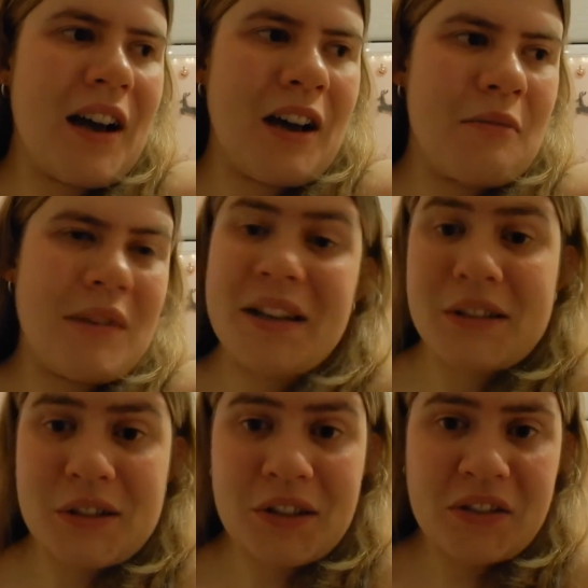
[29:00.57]

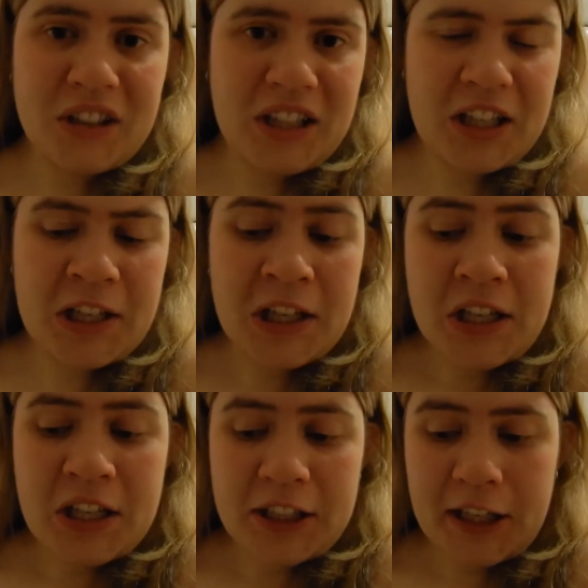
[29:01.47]
so sorry if you can hear
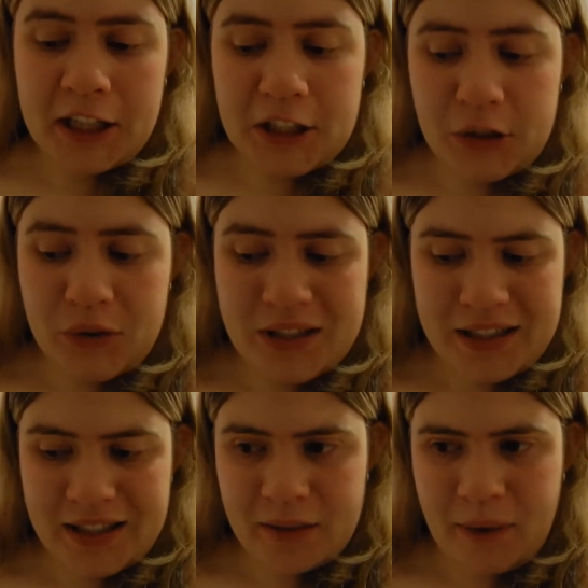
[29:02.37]
like
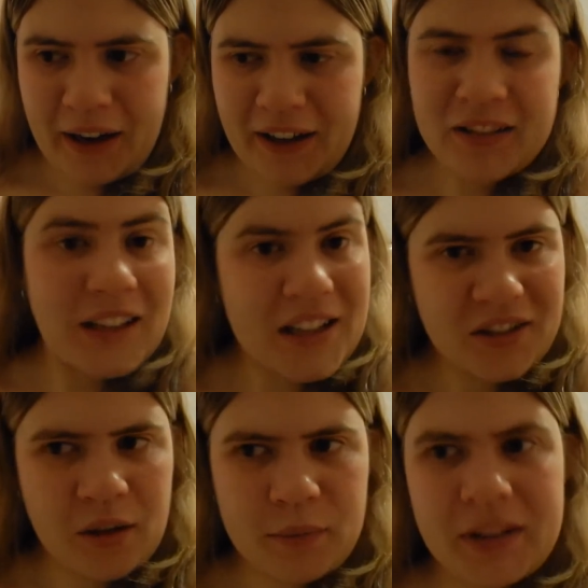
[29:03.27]
noises in the background, that's
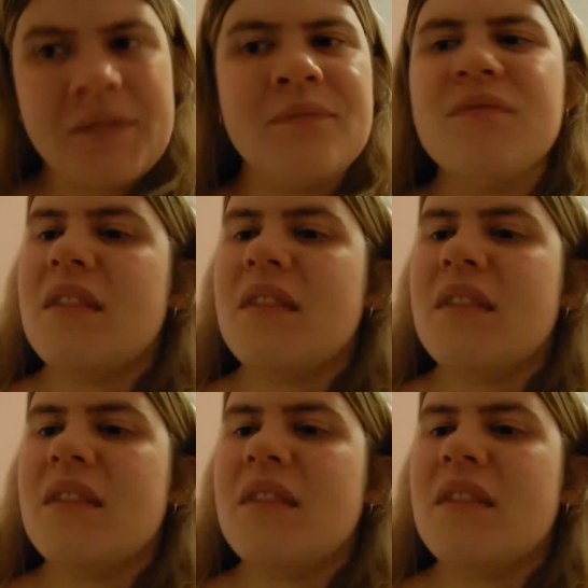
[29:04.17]
Crumpet.